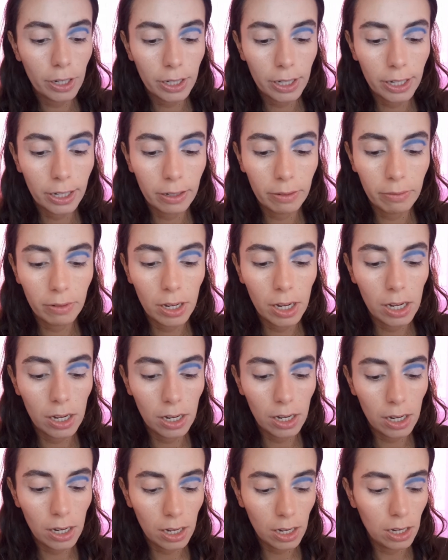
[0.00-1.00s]
get
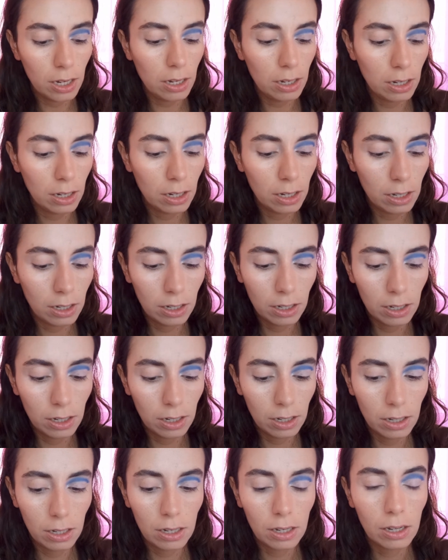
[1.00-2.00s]
a
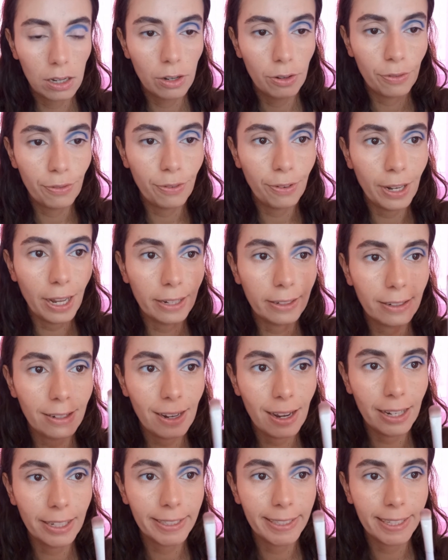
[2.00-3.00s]
flat
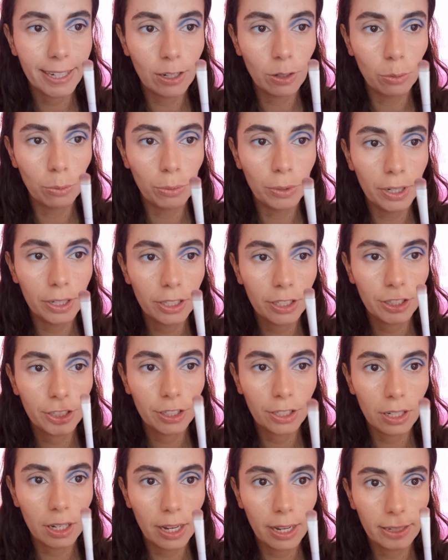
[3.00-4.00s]
eyeshadow brush
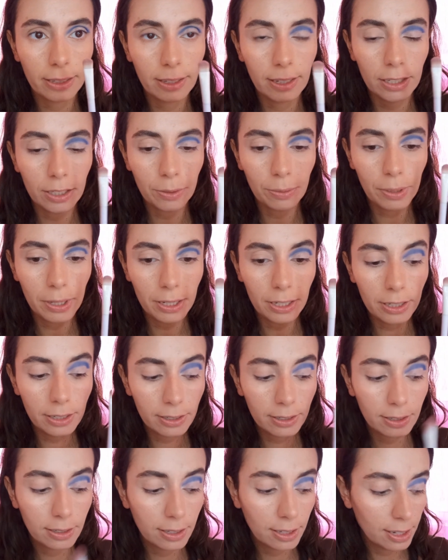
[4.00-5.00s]
like this one,
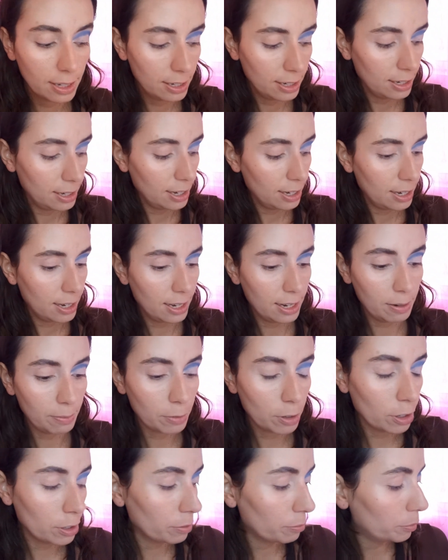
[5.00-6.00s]
and I'm
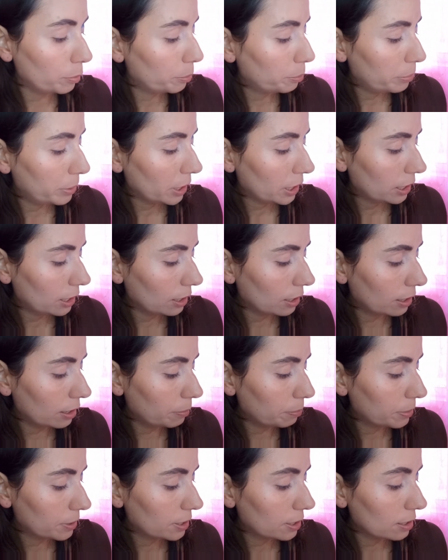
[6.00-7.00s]
gonna be picking up
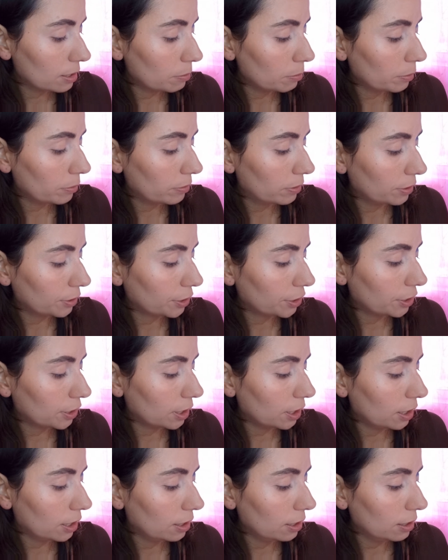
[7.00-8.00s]
some of the
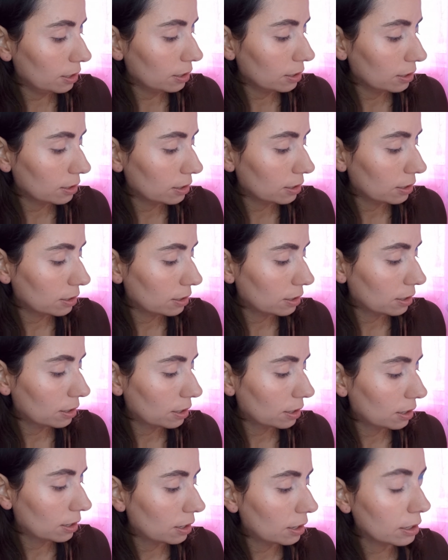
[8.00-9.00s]
shade
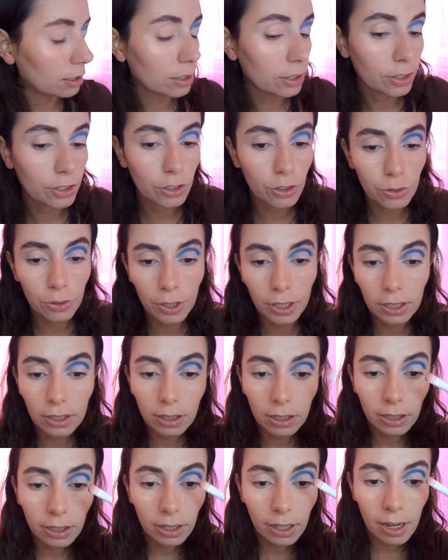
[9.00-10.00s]
and just
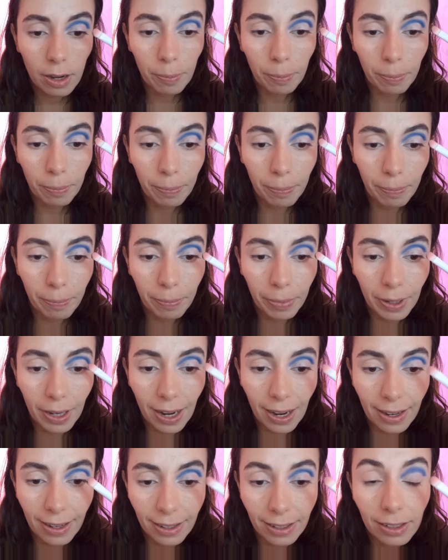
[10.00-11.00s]
straightly apply
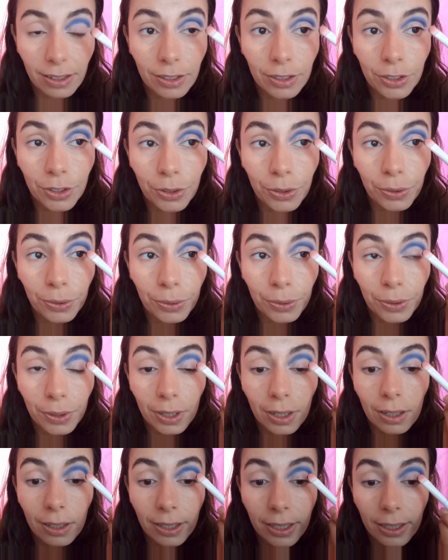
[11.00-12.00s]
it to the
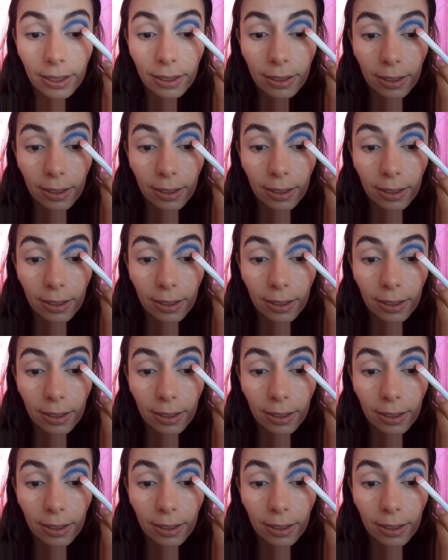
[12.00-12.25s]
lid.